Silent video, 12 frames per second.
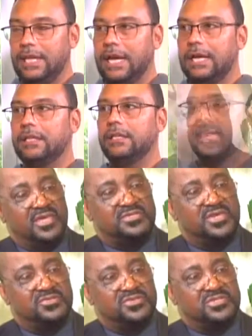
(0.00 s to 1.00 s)
You know, it's
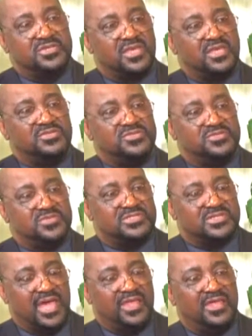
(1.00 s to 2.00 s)
interesting that you would
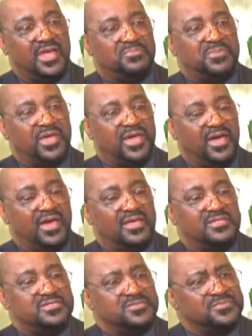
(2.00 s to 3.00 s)
say that,
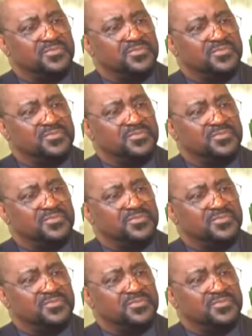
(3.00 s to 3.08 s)
because